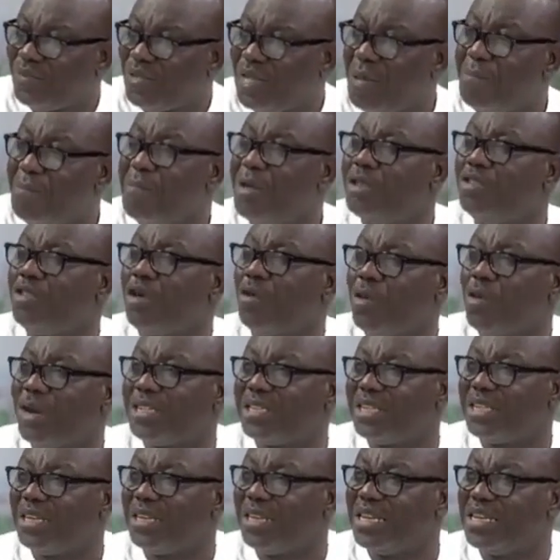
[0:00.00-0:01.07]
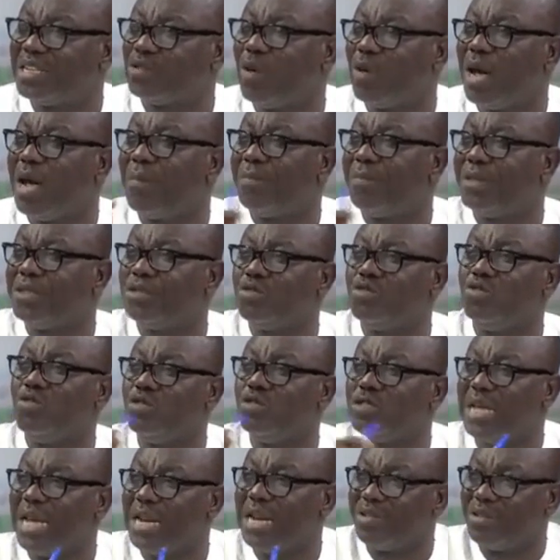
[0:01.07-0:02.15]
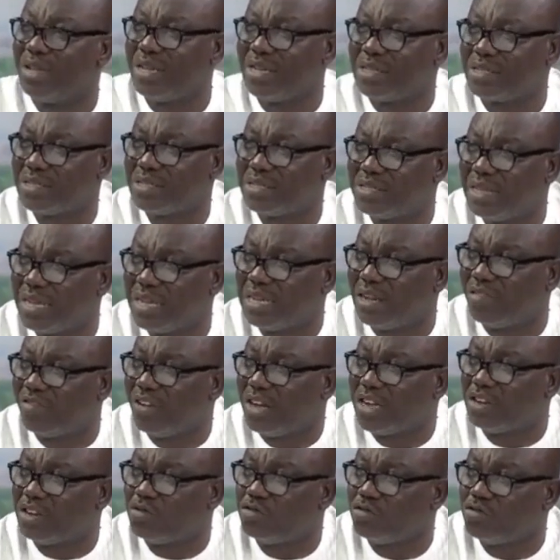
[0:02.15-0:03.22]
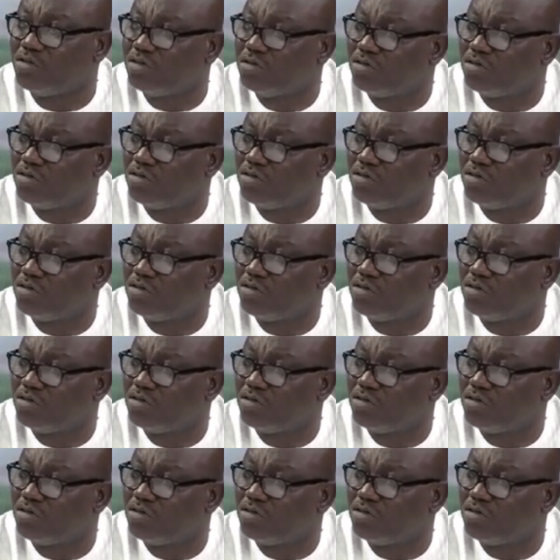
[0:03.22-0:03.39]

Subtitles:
A major question is what happens to those arrears that have accrued.